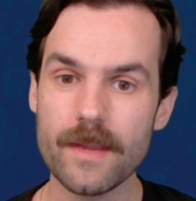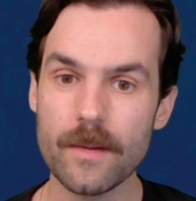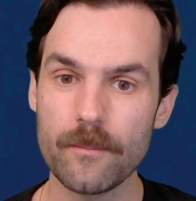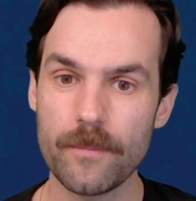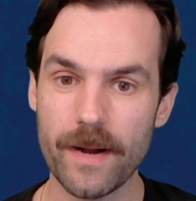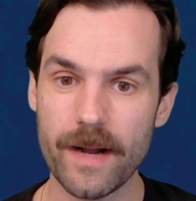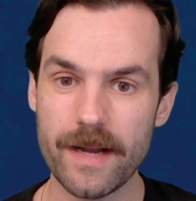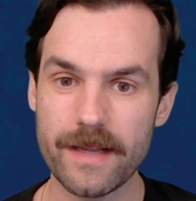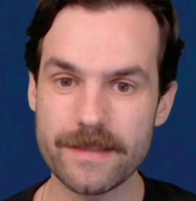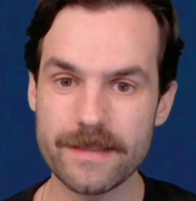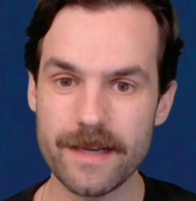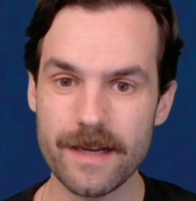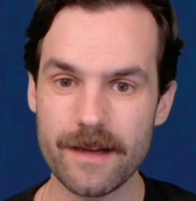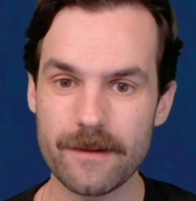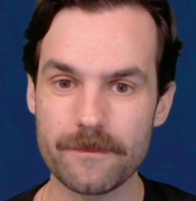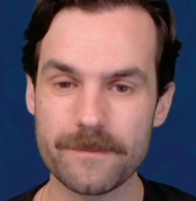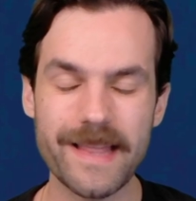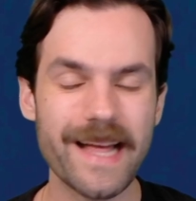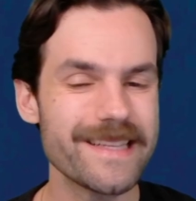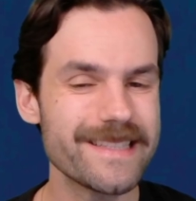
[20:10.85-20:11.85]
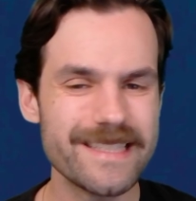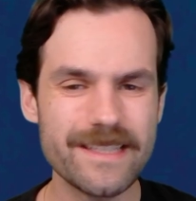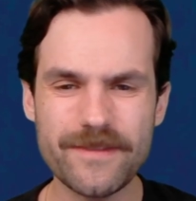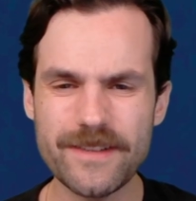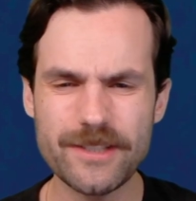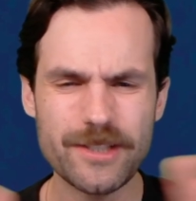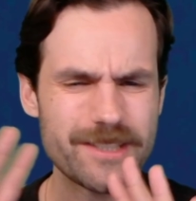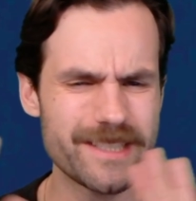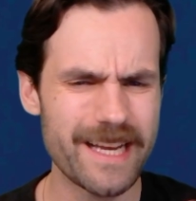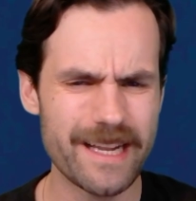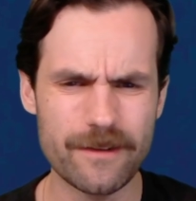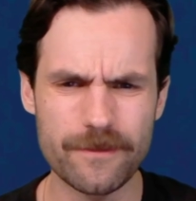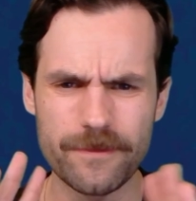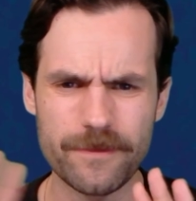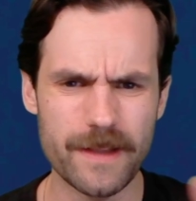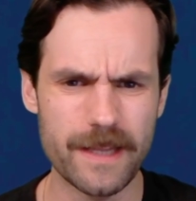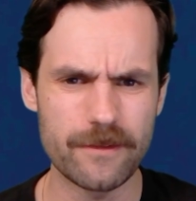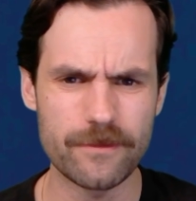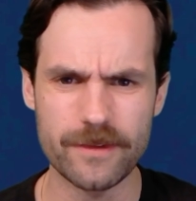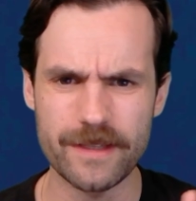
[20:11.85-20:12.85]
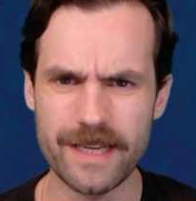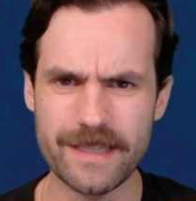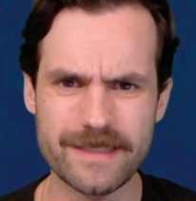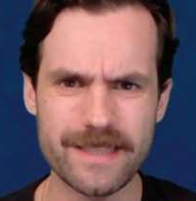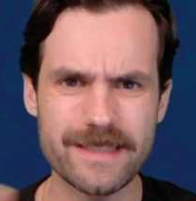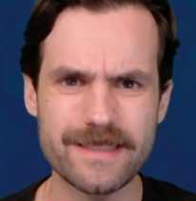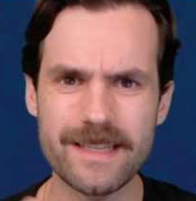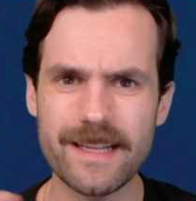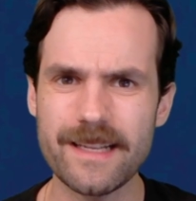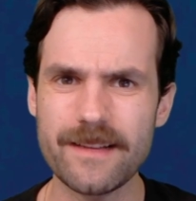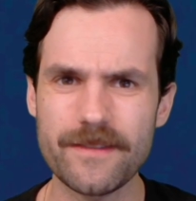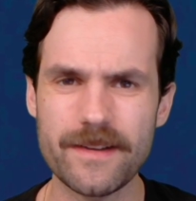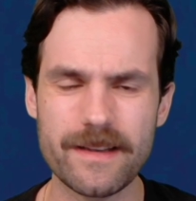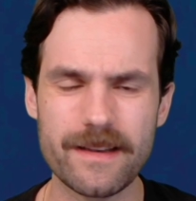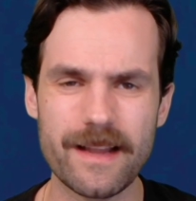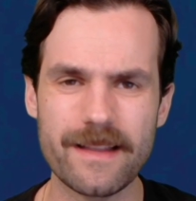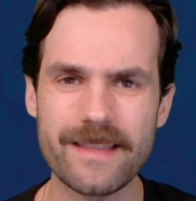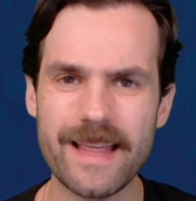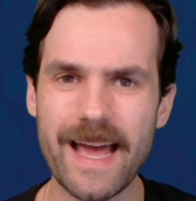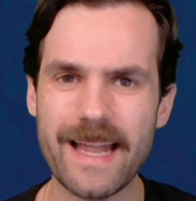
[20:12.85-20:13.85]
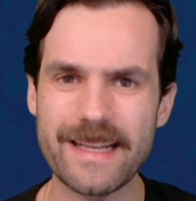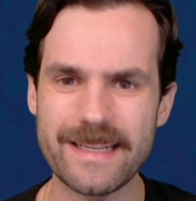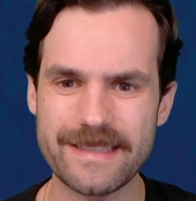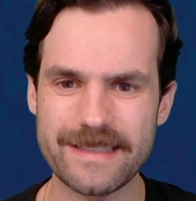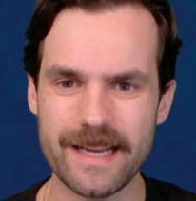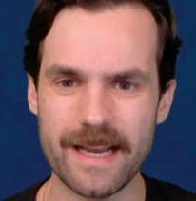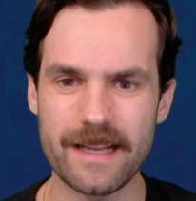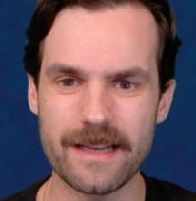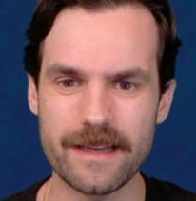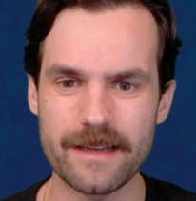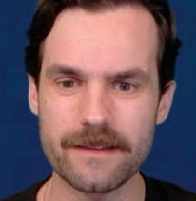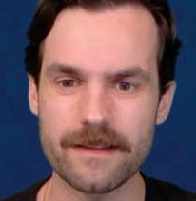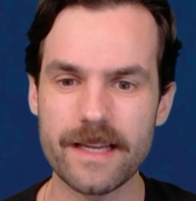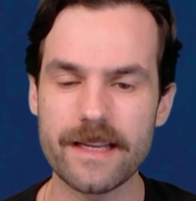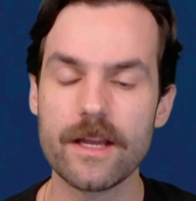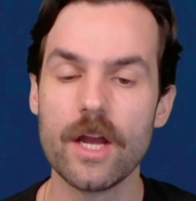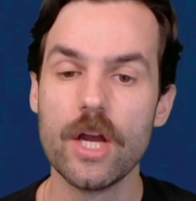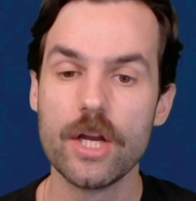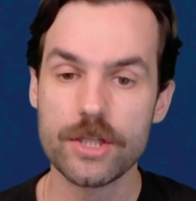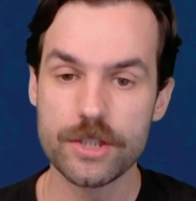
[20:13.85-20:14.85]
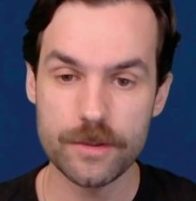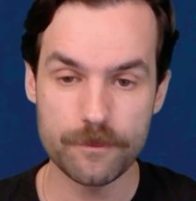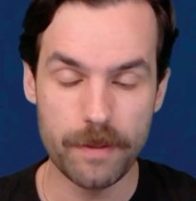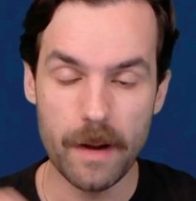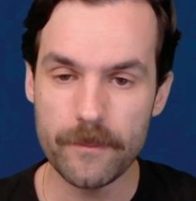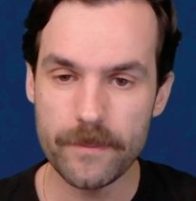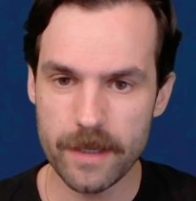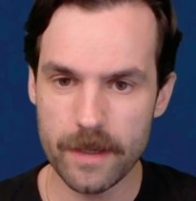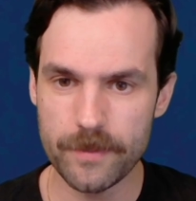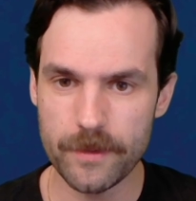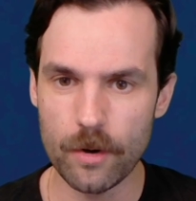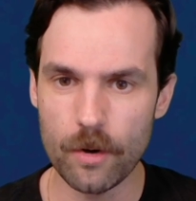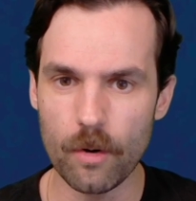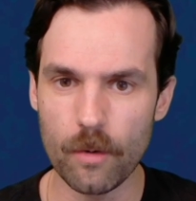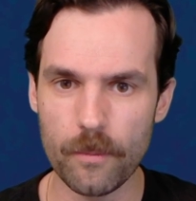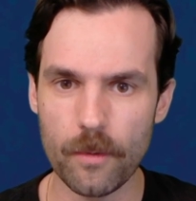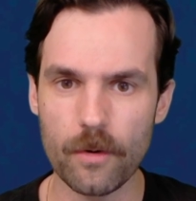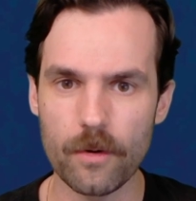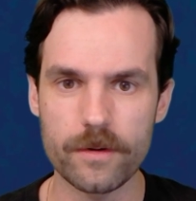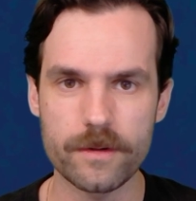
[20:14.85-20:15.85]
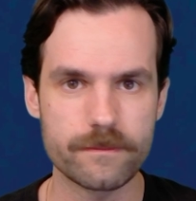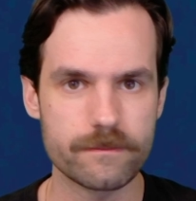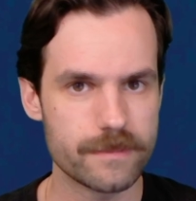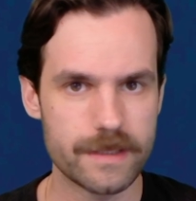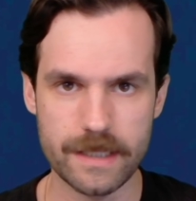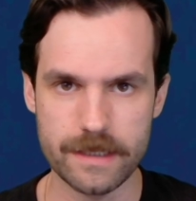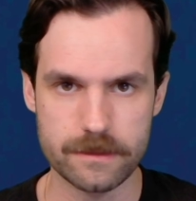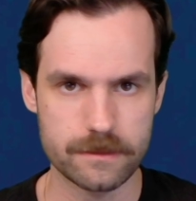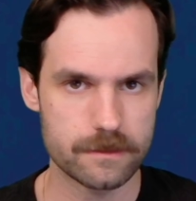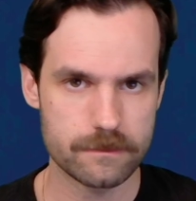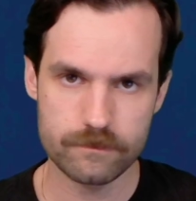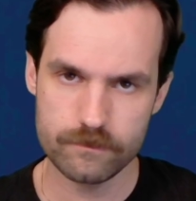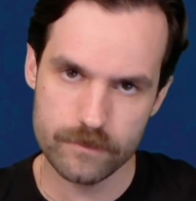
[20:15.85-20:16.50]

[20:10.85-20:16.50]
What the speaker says: But that's even just kind of flavor text. That's not even that exciting. Like, pumping up your whole board, that's